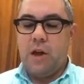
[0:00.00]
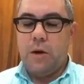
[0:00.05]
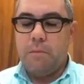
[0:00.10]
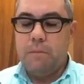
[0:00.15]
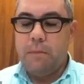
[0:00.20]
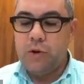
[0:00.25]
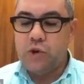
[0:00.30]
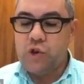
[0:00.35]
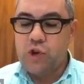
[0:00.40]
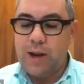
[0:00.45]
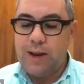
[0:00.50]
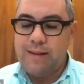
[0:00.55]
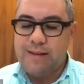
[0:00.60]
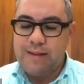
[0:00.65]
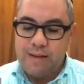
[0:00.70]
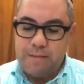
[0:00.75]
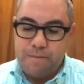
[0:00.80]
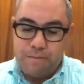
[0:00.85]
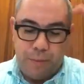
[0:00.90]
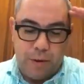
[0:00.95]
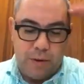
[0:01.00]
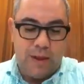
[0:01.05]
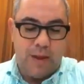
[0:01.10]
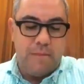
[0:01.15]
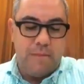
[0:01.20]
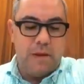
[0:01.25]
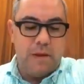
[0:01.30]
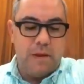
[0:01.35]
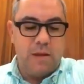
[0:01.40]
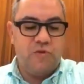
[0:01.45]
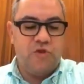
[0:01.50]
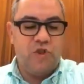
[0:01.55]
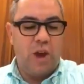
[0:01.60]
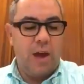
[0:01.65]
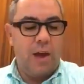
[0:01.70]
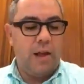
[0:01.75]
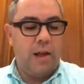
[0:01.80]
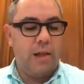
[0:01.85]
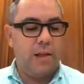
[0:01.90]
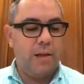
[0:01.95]
Moshe, and he says, put them in
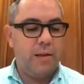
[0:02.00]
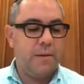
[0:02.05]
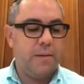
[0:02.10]
jail.